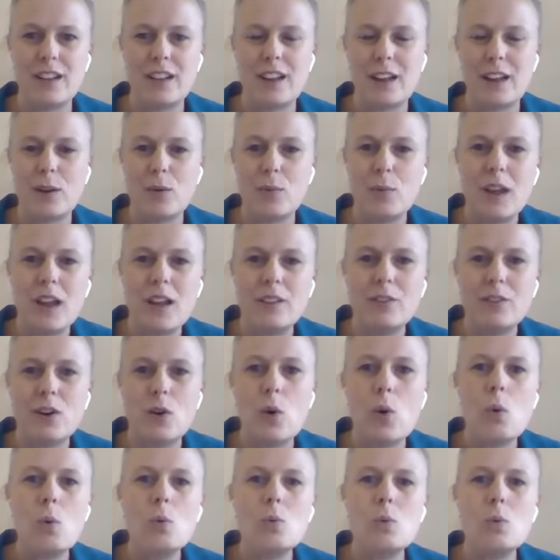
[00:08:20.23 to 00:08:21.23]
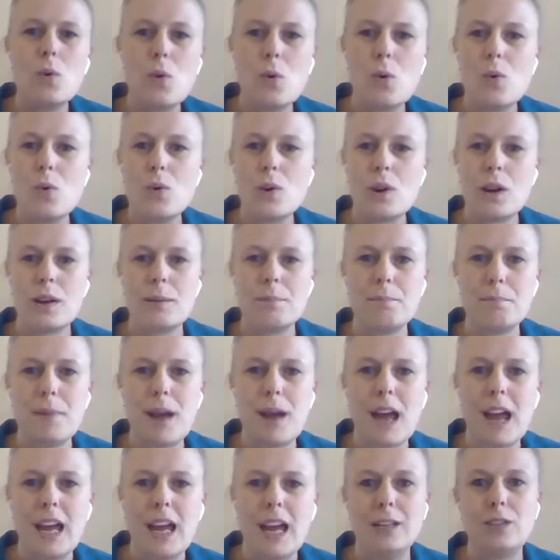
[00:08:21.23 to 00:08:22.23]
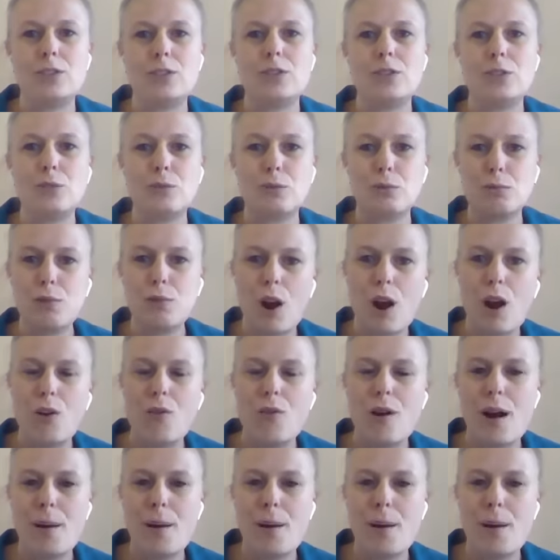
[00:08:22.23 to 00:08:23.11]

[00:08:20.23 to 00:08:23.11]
Like, we have a whole organ made to grow